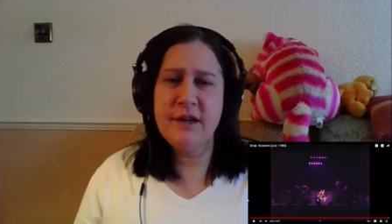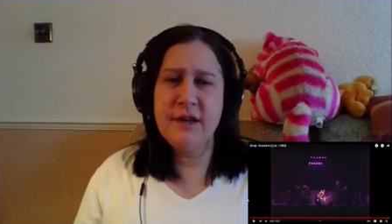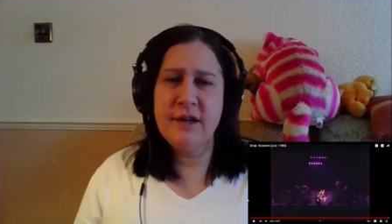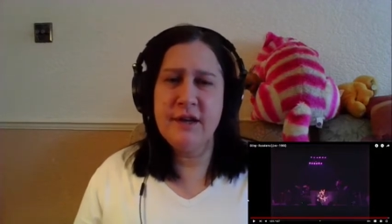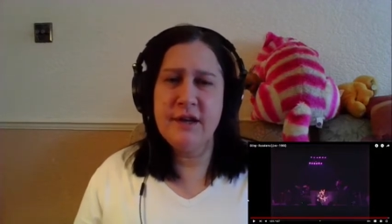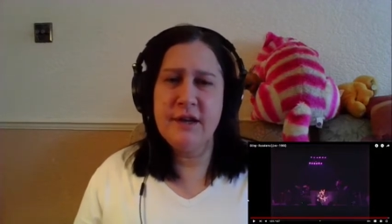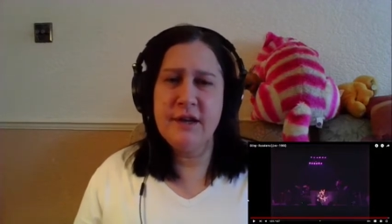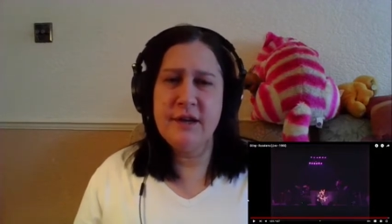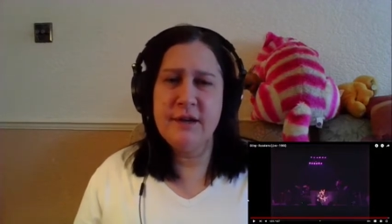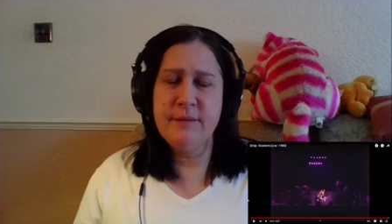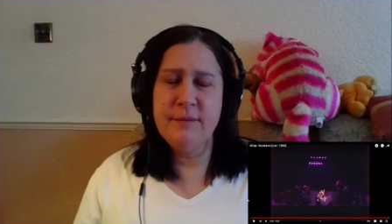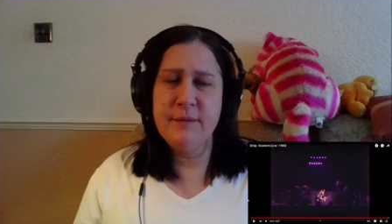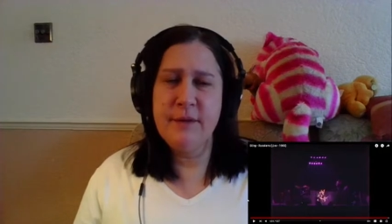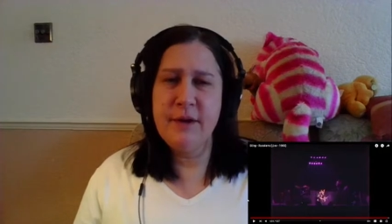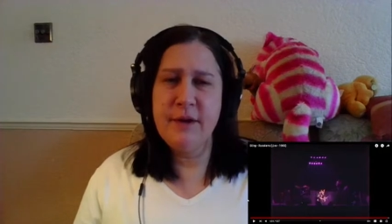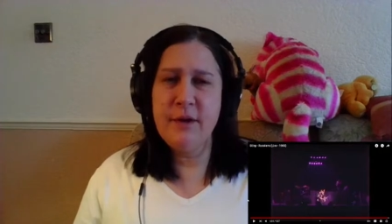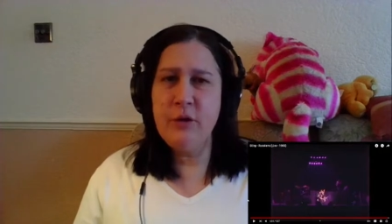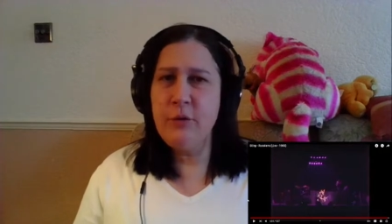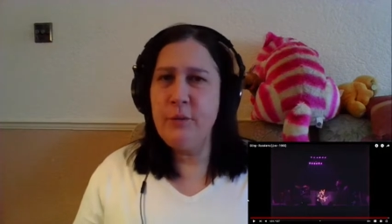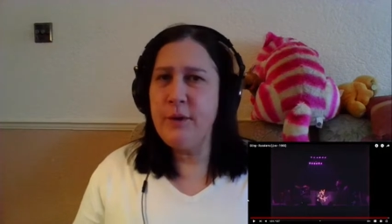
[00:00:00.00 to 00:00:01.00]
Um,
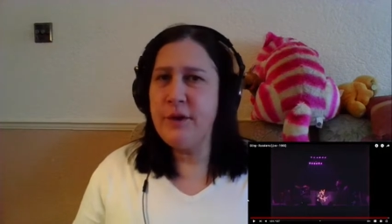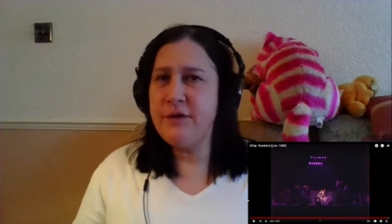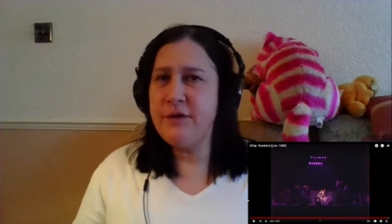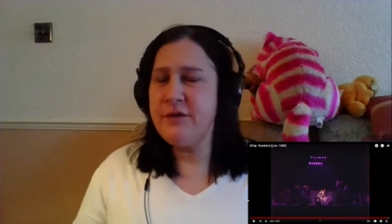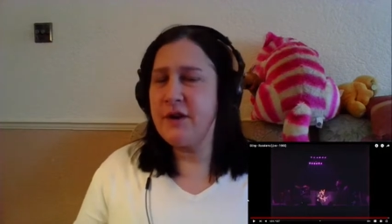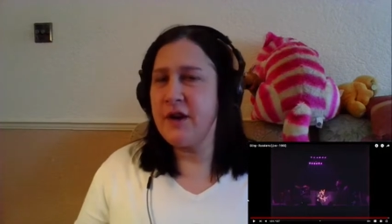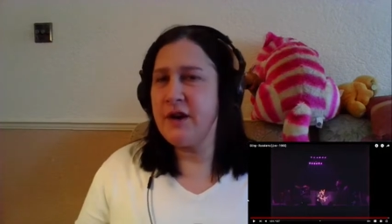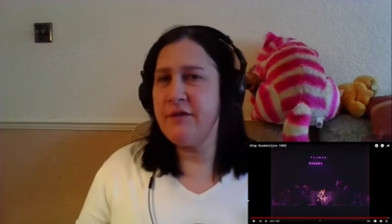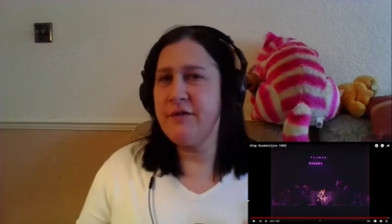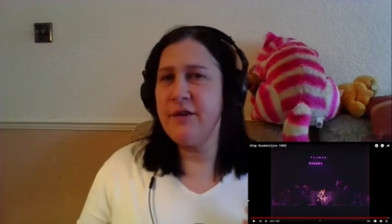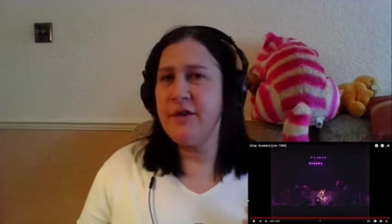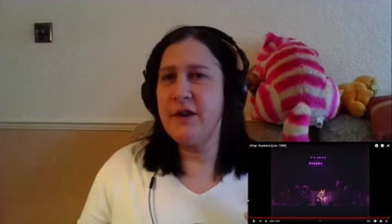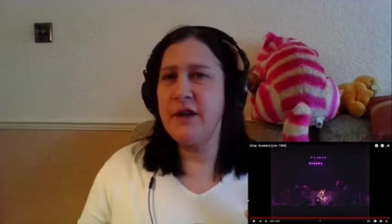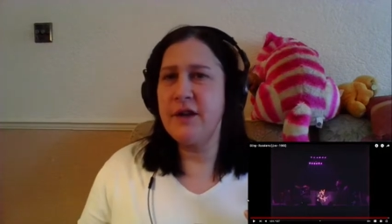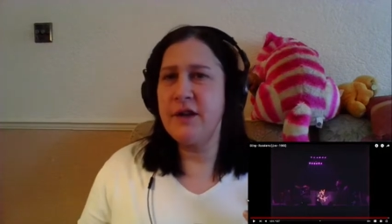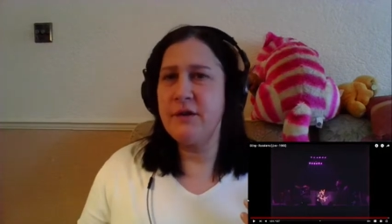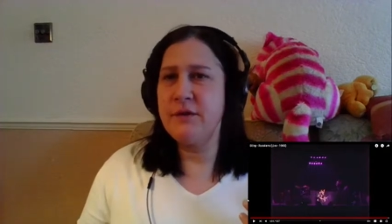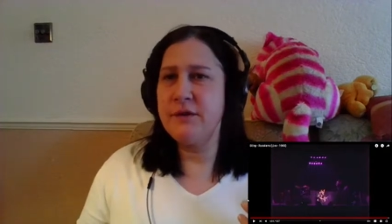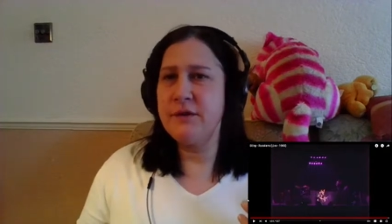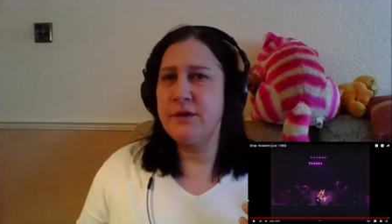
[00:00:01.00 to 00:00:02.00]
it almost kind of felt like
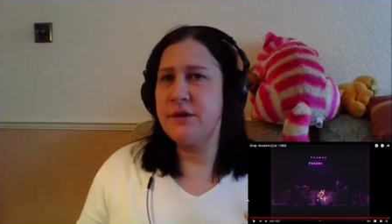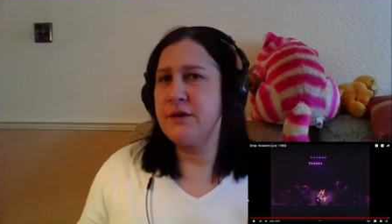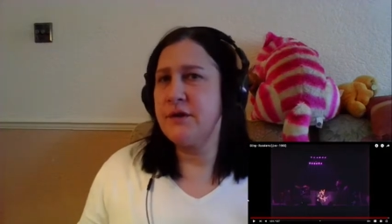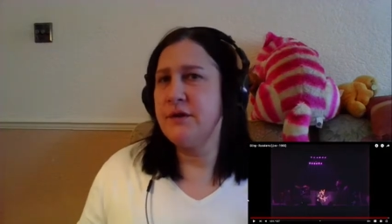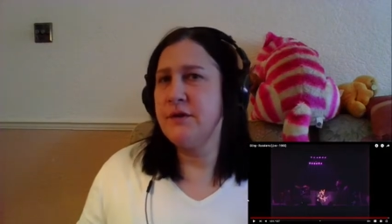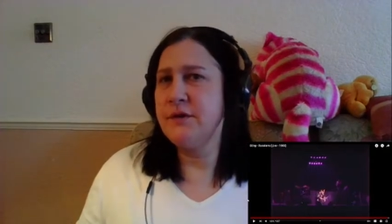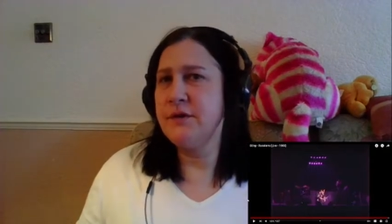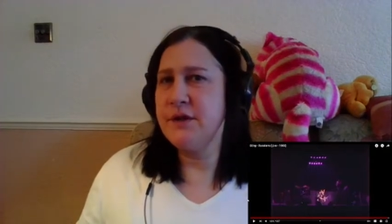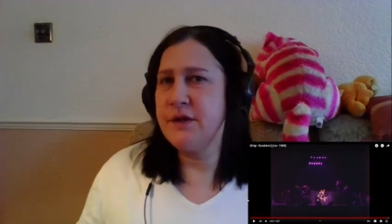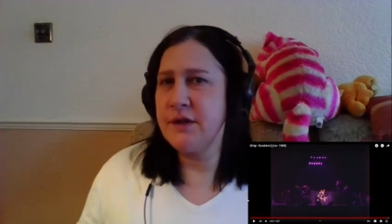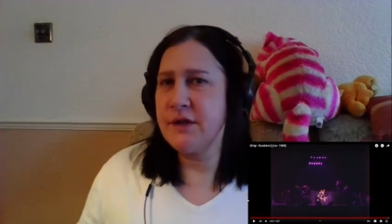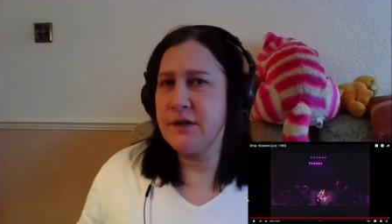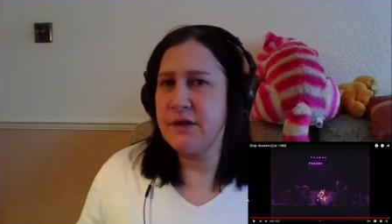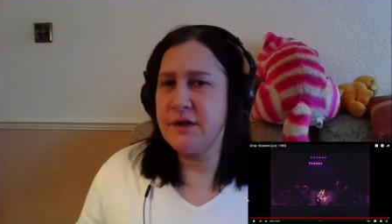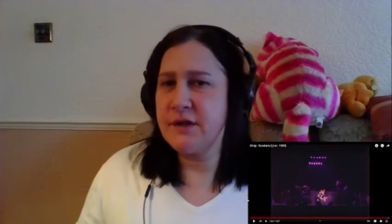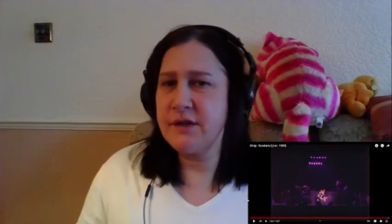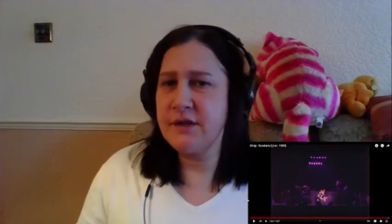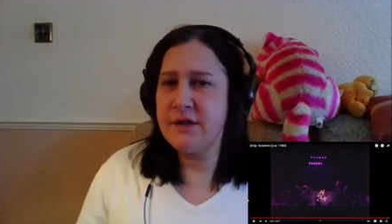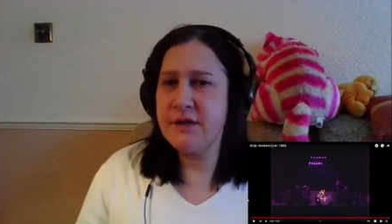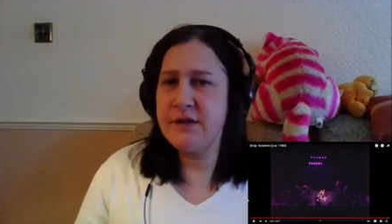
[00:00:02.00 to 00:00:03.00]
it was an acoustic
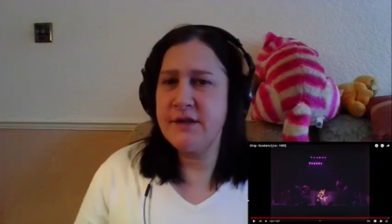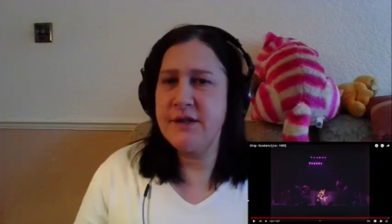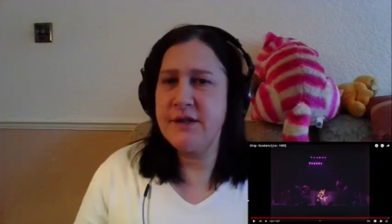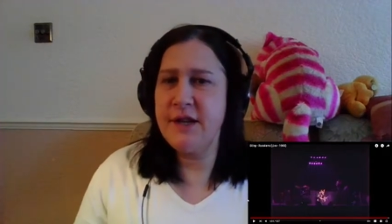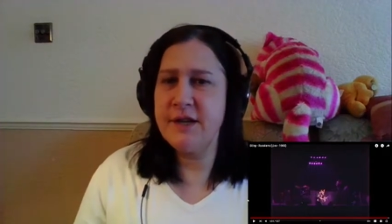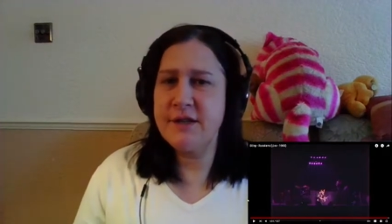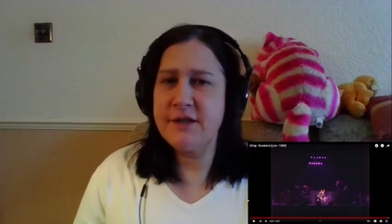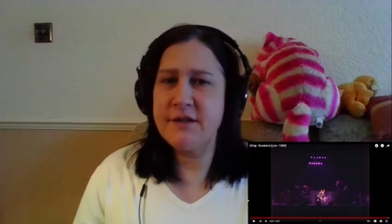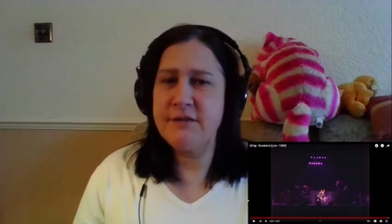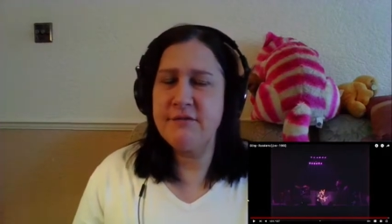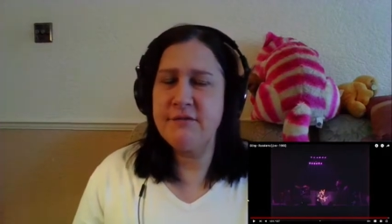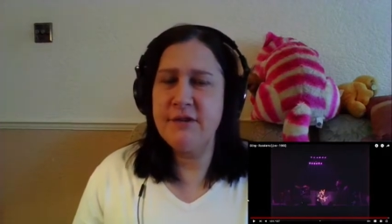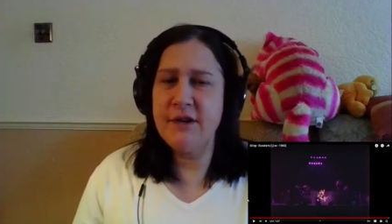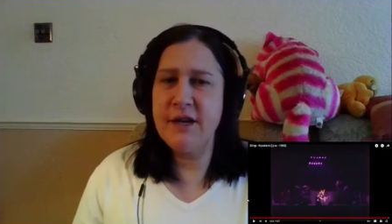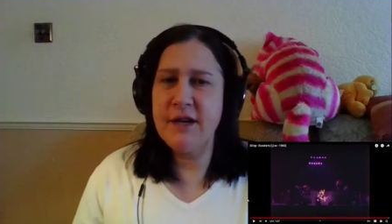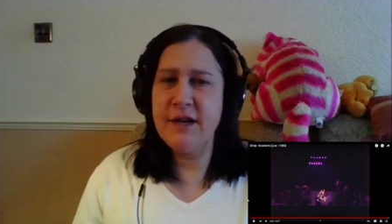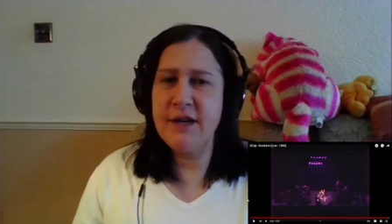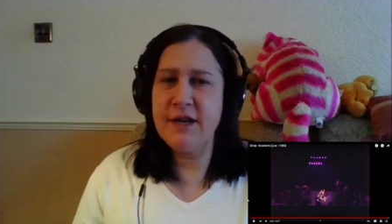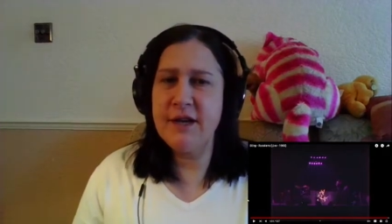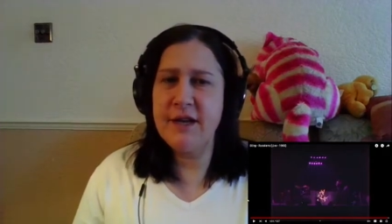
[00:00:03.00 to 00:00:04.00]
set,
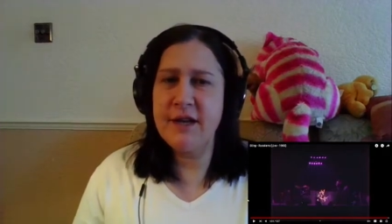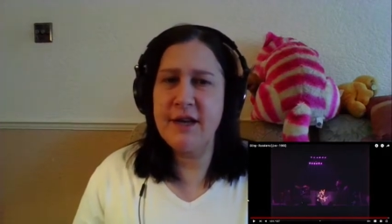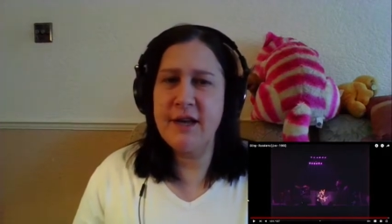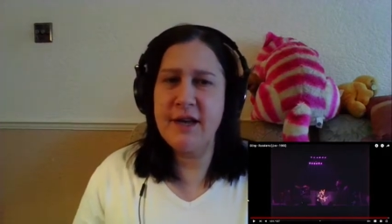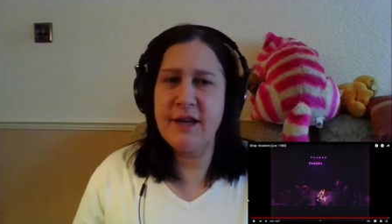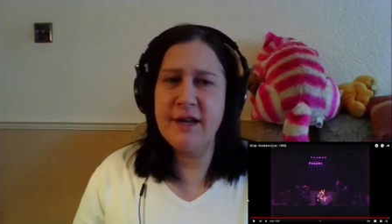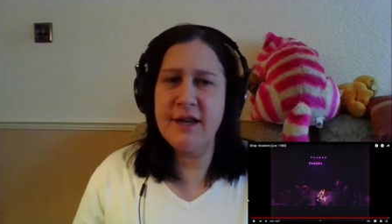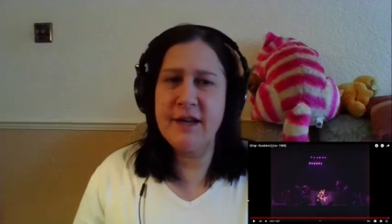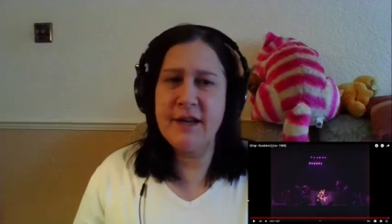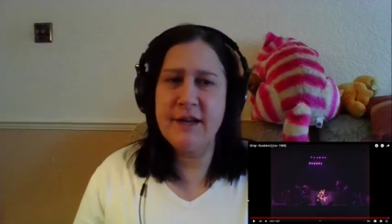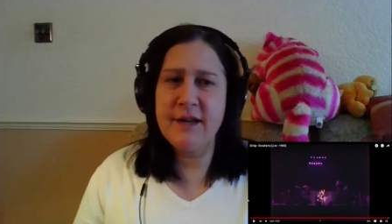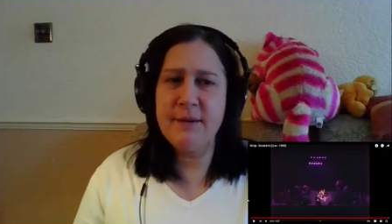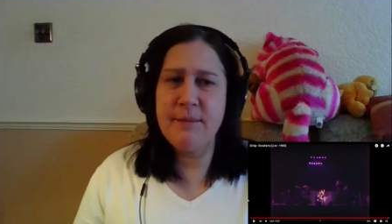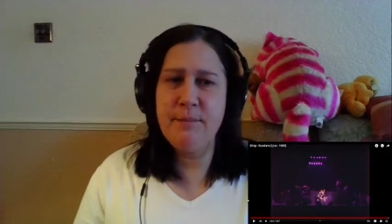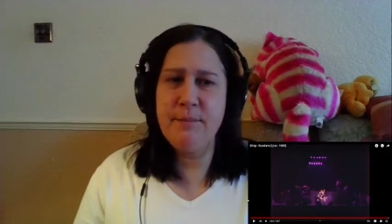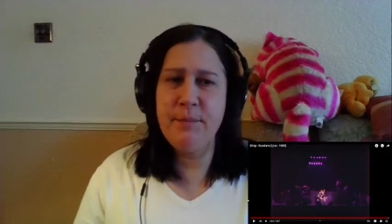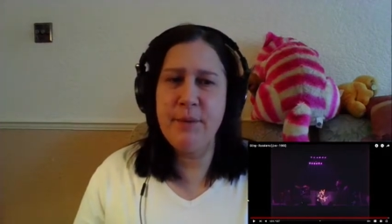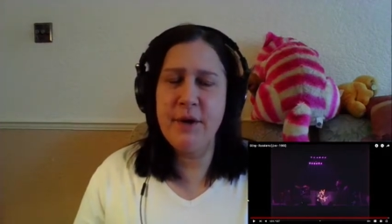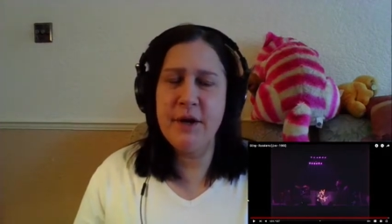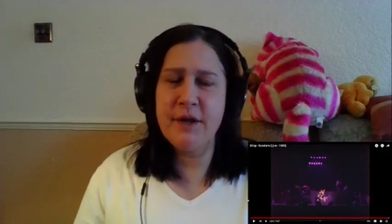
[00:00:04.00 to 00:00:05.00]
really,
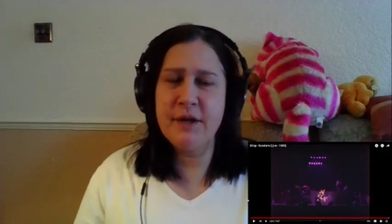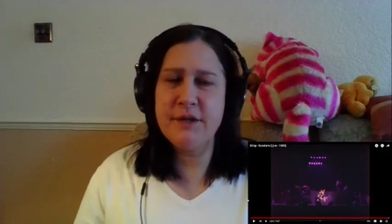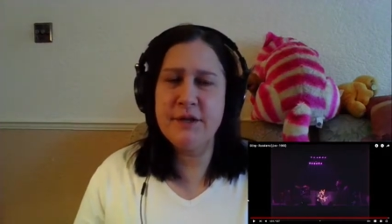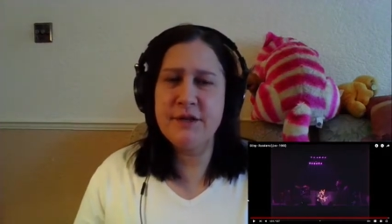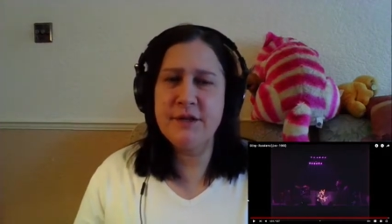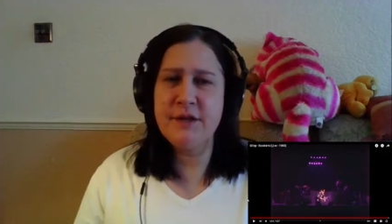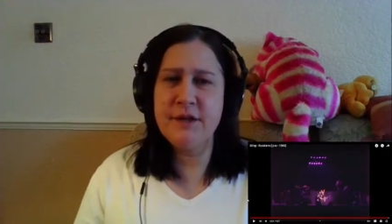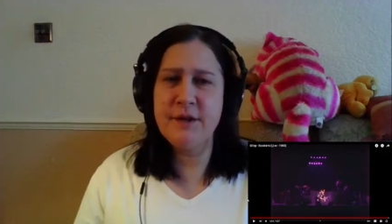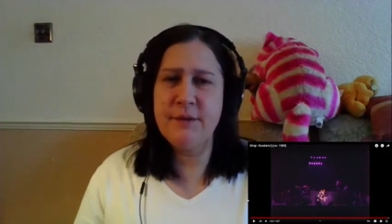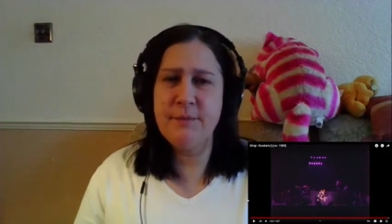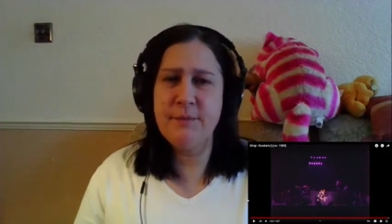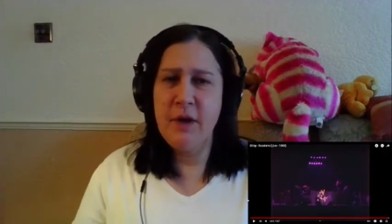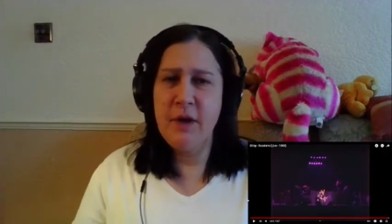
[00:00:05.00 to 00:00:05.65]
but um,